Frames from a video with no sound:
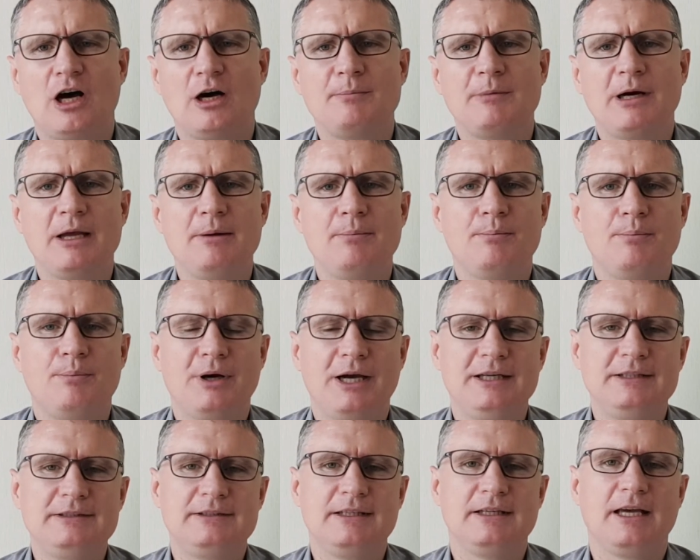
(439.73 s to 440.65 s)
my
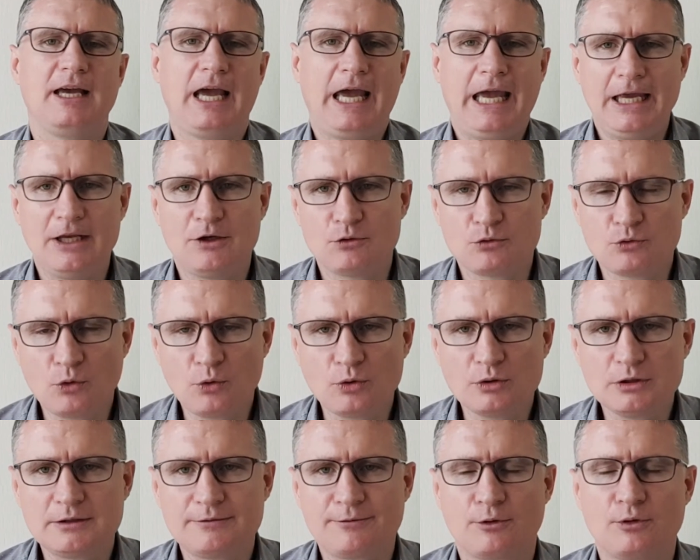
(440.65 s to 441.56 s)
basic 8
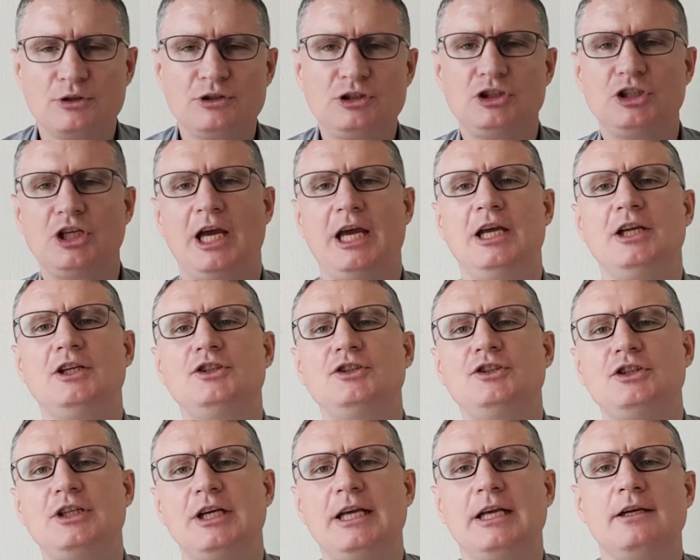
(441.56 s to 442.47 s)
rules for
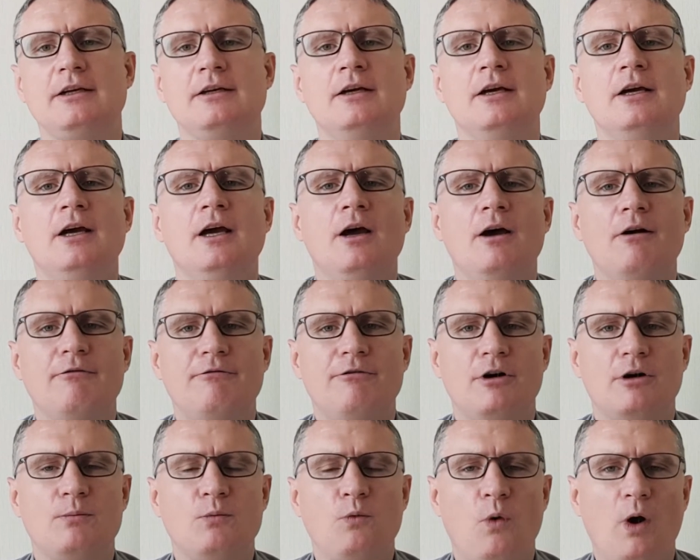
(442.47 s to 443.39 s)
changing
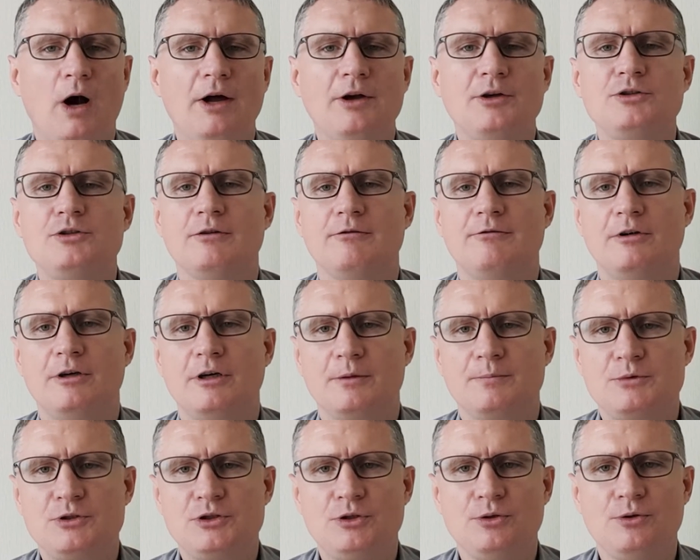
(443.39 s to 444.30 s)
verb 1 to verb
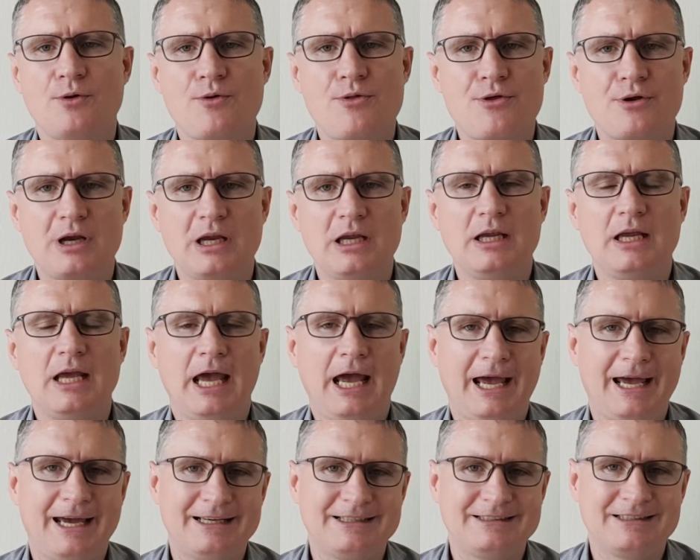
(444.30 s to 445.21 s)
2, 3,
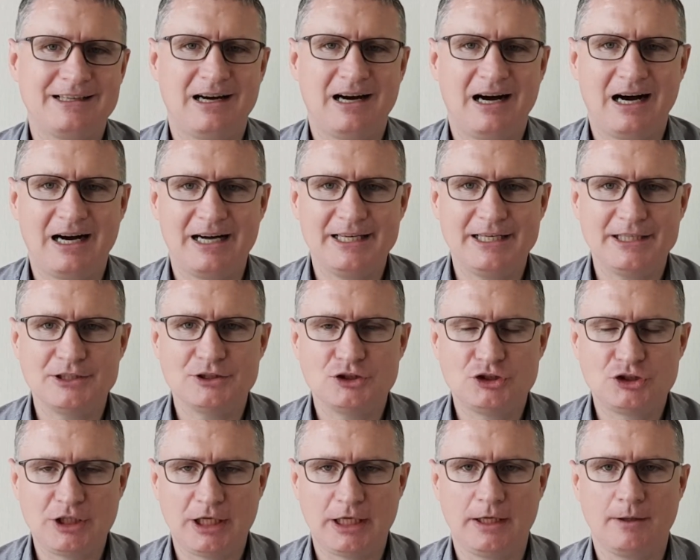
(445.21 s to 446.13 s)
and
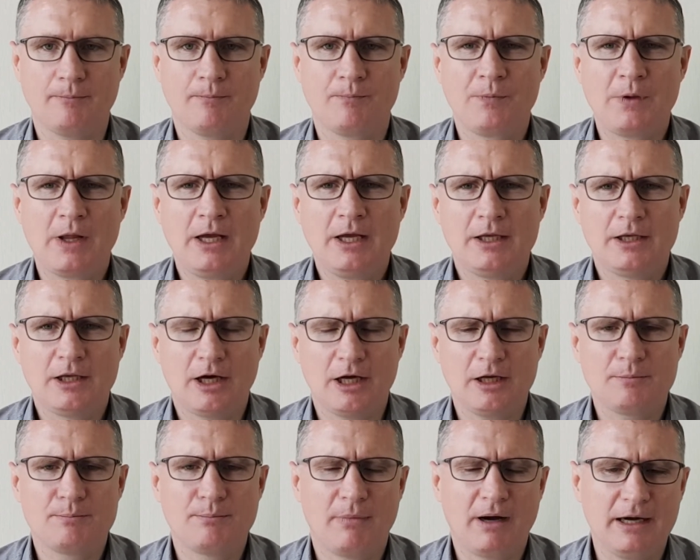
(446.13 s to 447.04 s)
ing. Now
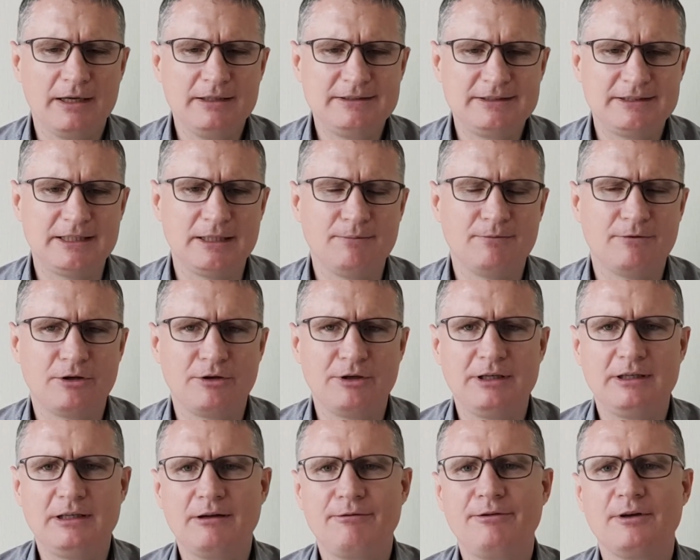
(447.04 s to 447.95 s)
it might seem very
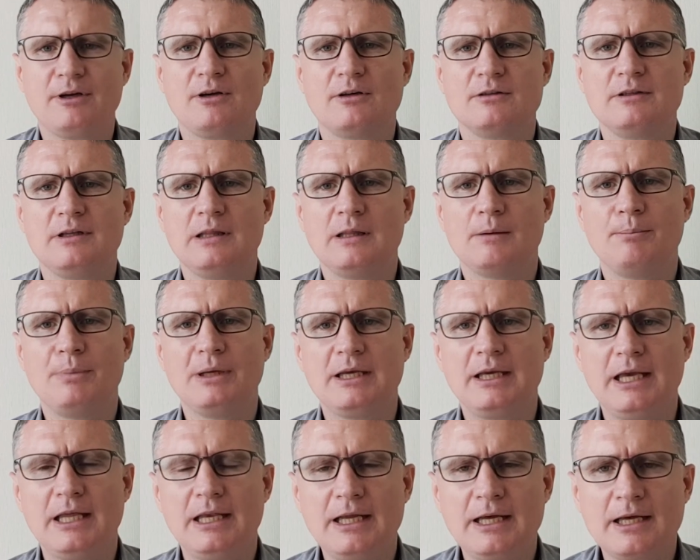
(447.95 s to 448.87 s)
difficult in the
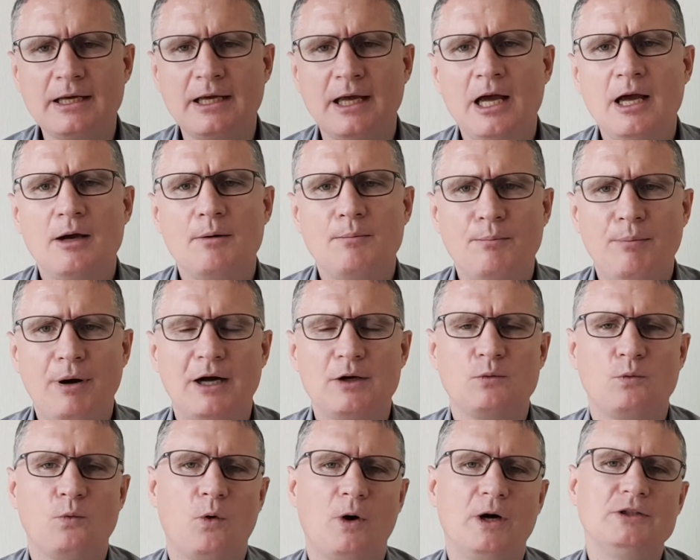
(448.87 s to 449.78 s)
beginning, but
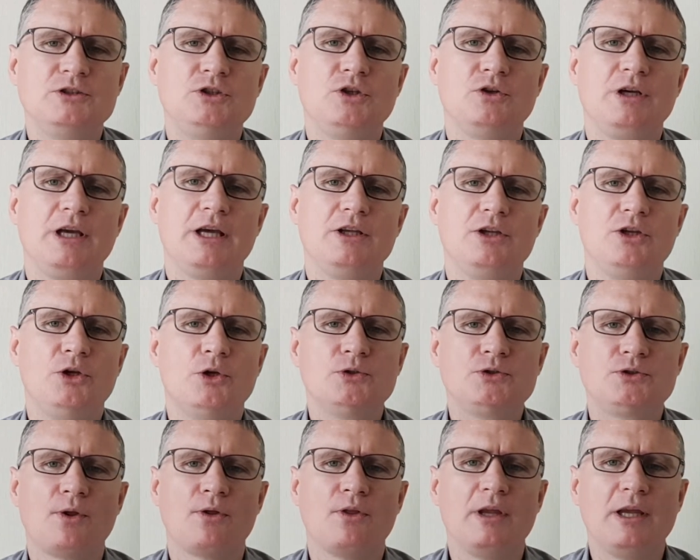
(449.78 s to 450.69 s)
once you get
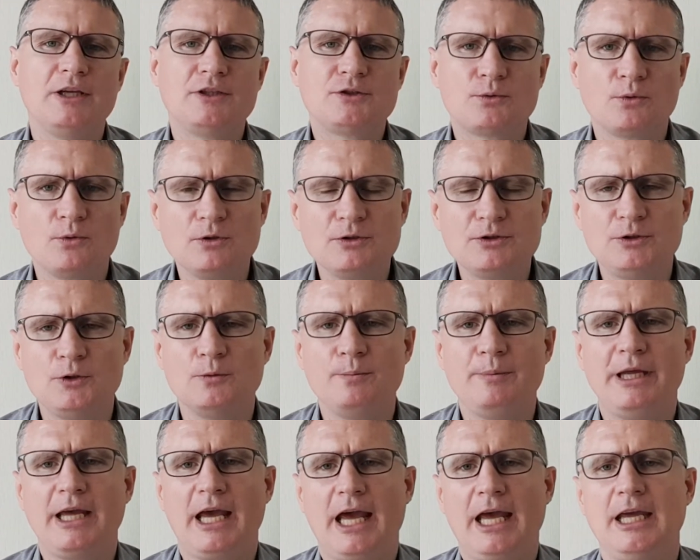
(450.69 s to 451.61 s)
used to these rules, you'll
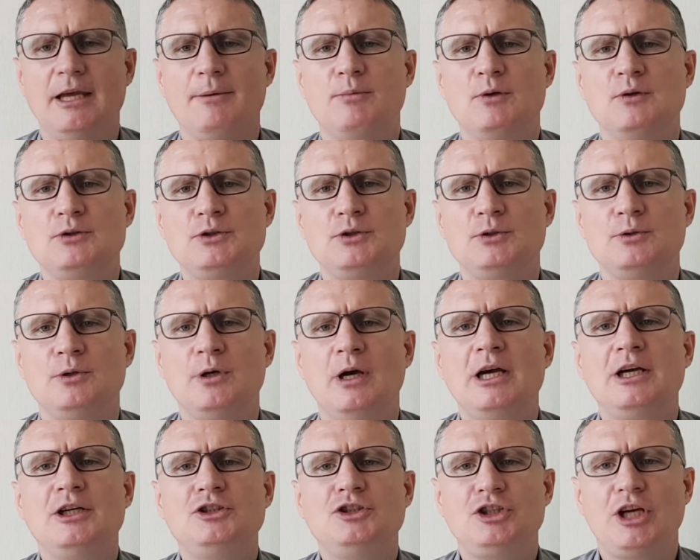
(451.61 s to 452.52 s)
be able to
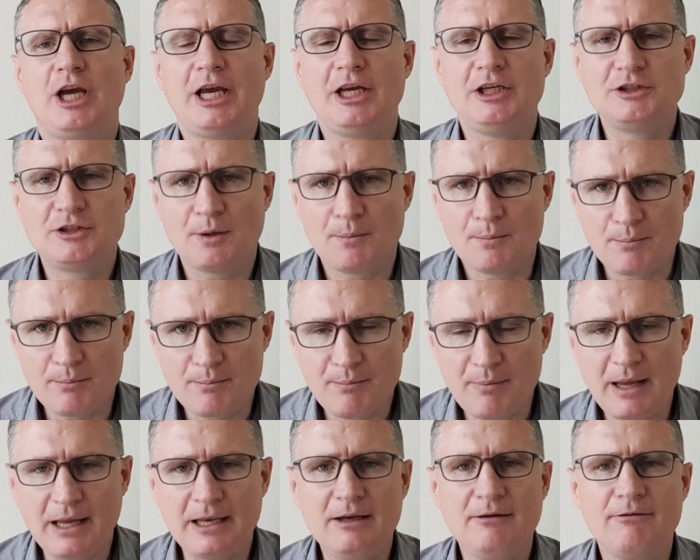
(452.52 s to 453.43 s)
change
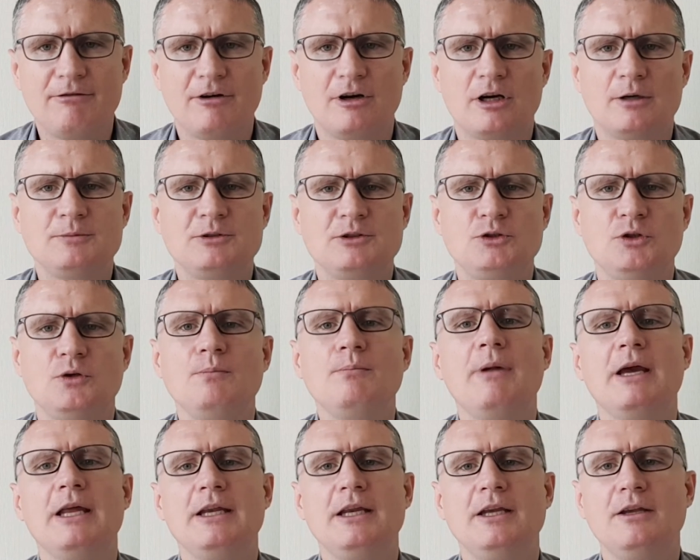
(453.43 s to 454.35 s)
many verbs to
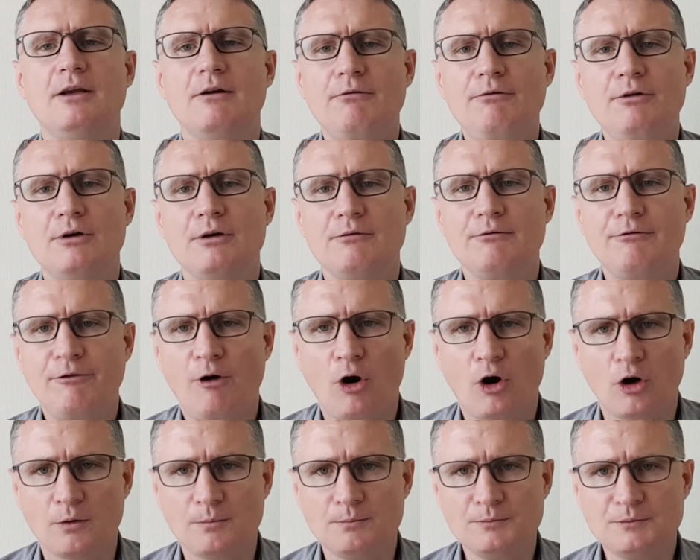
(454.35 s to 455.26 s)
many different
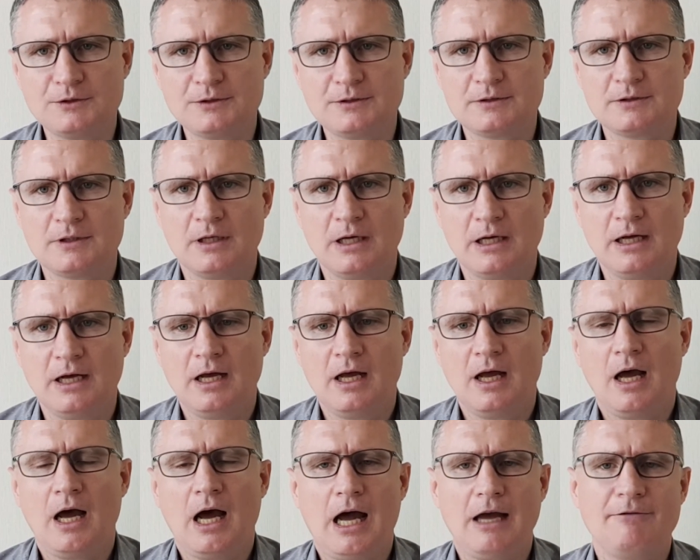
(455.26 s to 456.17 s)
forms.
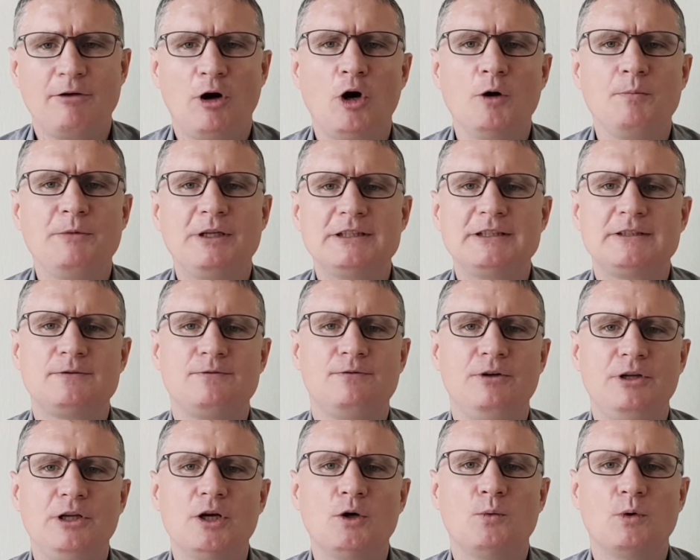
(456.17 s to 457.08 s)
I hope this
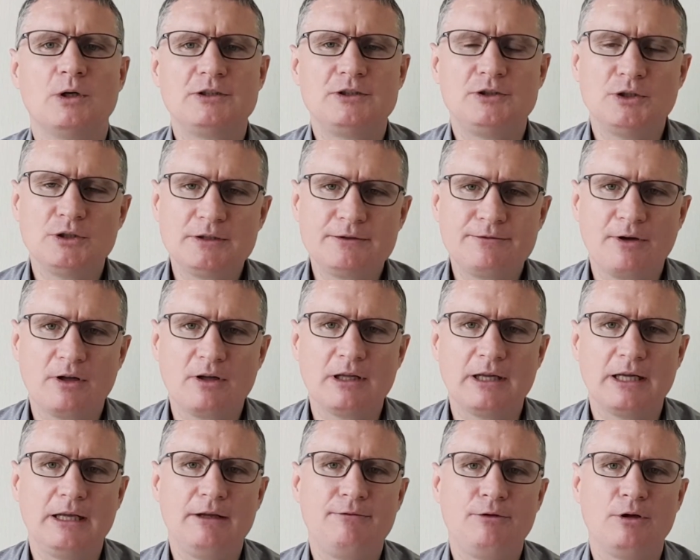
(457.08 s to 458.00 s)
video was useful.
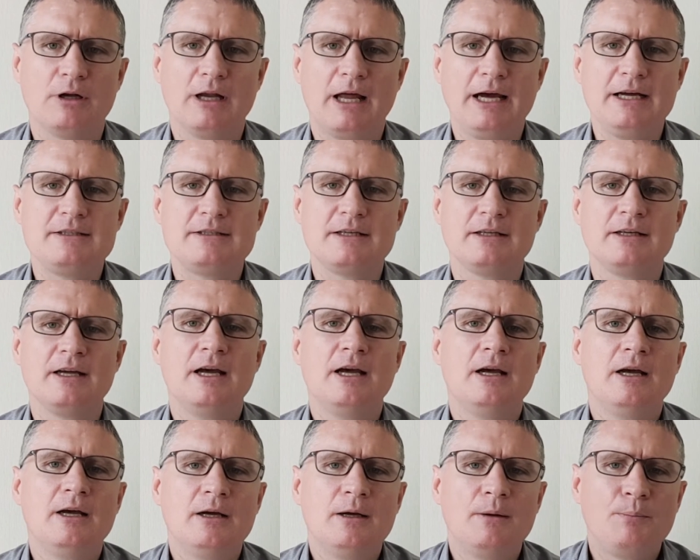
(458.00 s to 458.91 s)
If you liked it,
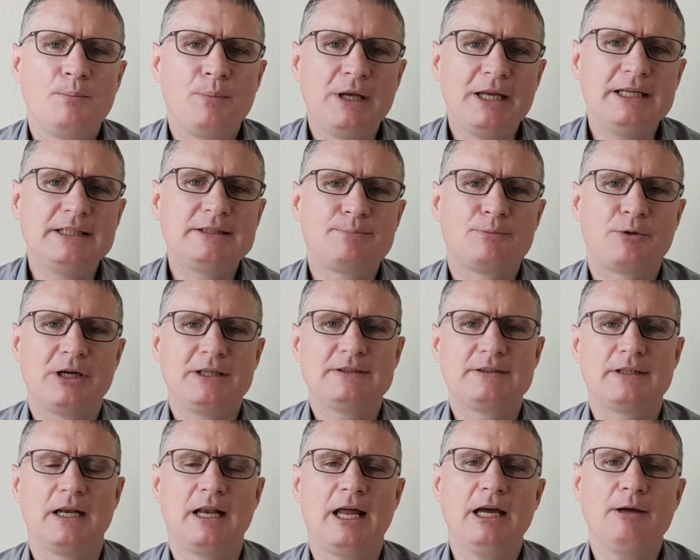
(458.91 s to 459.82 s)
please press
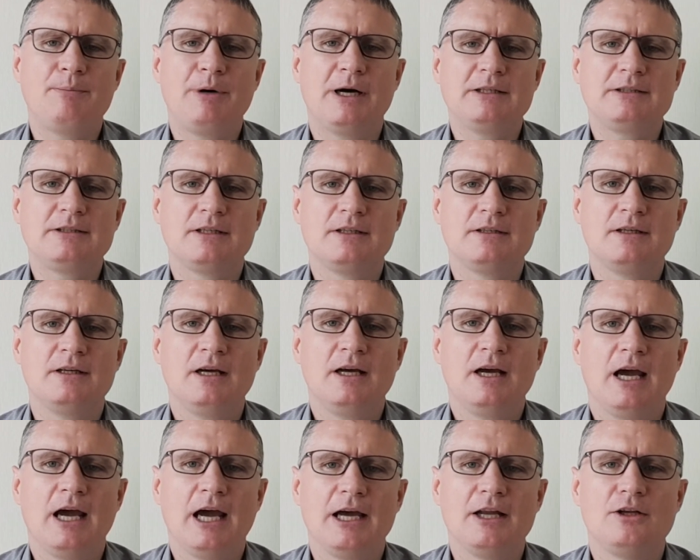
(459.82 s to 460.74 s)
the like button
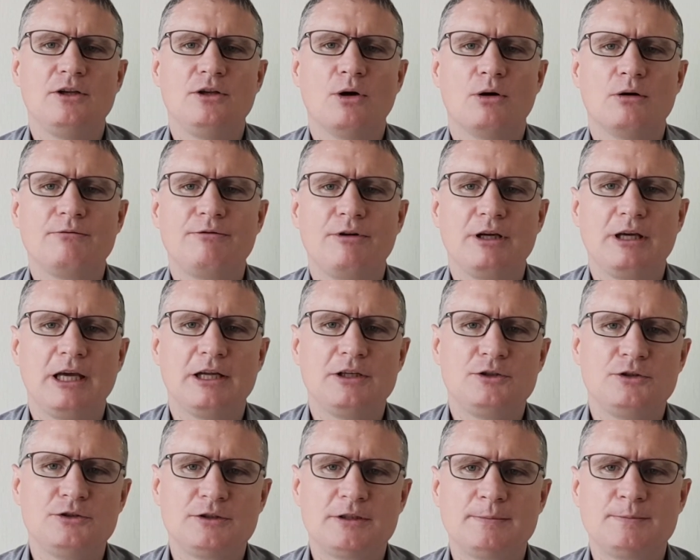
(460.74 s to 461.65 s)
and don't forget
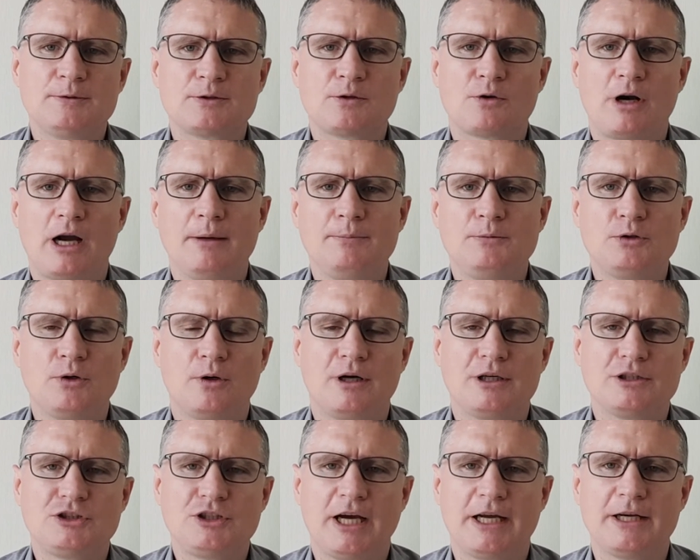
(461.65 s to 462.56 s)
to subscribe to our
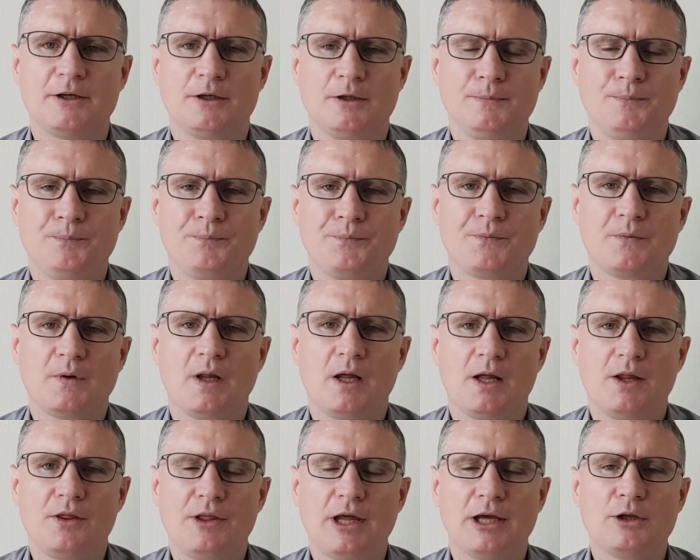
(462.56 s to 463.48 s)
channel.
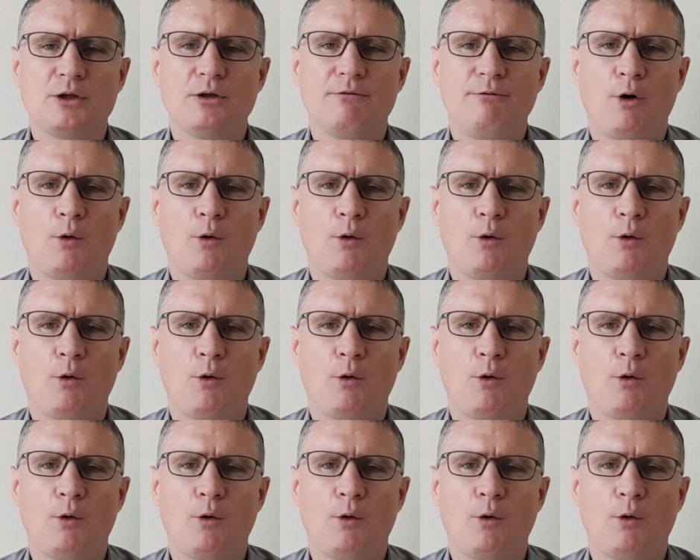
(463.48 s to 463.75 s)
Thank you for